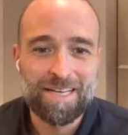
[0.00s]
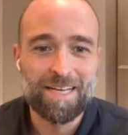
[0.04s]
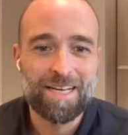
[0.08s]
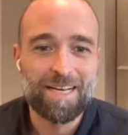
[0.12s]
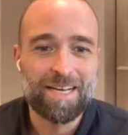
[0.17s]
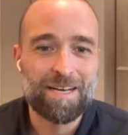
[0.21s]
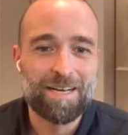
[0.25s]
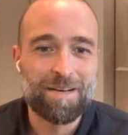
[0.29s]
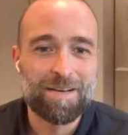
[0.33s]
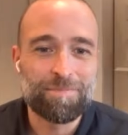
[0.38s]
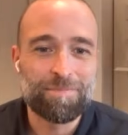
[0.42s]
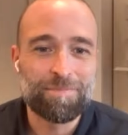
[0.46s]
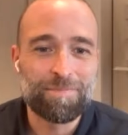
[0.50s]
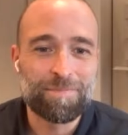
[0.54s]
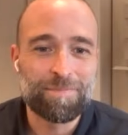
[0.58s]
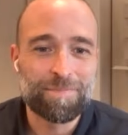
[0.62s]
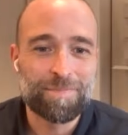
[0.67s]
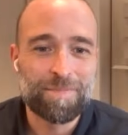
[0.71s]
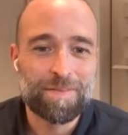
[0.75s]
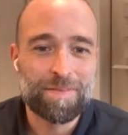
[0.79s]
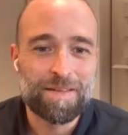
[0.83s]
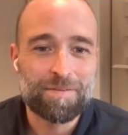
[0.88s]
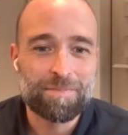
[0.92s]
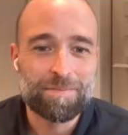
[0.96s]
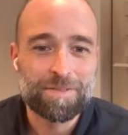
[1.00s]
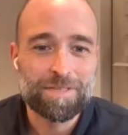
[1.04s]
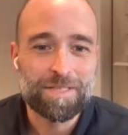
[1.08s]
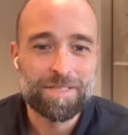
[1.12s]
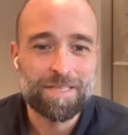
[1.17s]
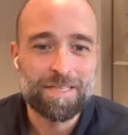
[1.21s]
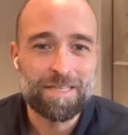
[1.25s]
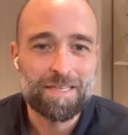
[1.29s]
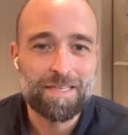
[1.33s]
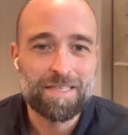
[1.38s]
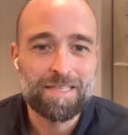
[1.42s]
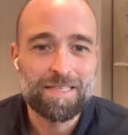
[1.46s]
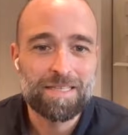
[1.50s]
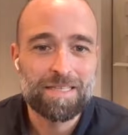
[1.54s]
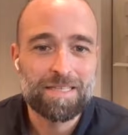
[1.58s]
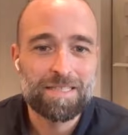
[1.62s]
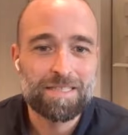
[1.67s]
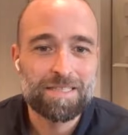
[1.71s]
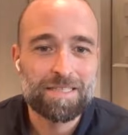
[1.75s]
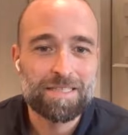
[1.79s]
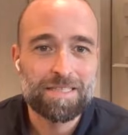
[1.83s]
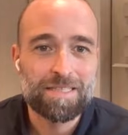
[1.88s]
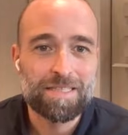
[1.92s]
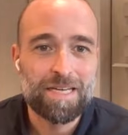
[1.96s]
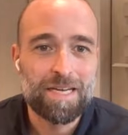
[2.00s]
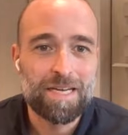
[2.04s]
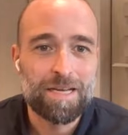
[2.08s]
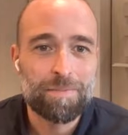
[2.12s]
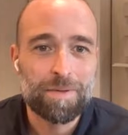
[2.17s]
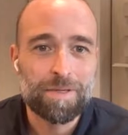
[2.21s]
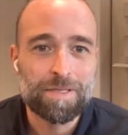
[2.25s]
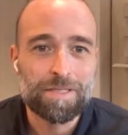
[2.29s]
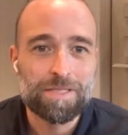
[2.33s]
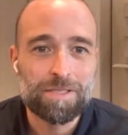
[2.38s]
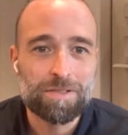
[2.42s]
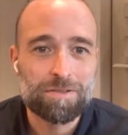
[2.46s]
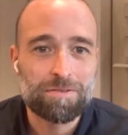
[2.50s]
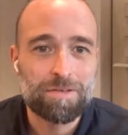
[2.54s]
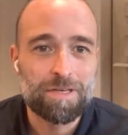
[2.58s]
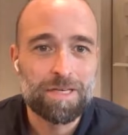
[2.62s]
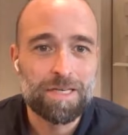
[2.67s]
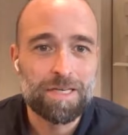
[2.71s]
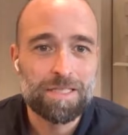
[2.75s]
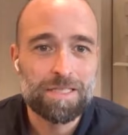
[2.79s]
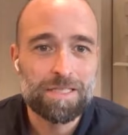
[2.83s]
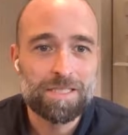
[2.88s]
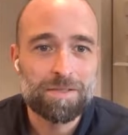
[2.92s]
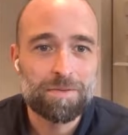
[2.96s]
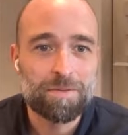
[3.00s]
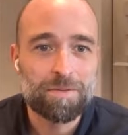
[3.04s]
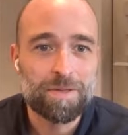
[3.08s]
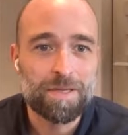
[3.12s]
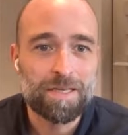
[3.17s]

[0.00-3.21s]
I'm just going to share my screen so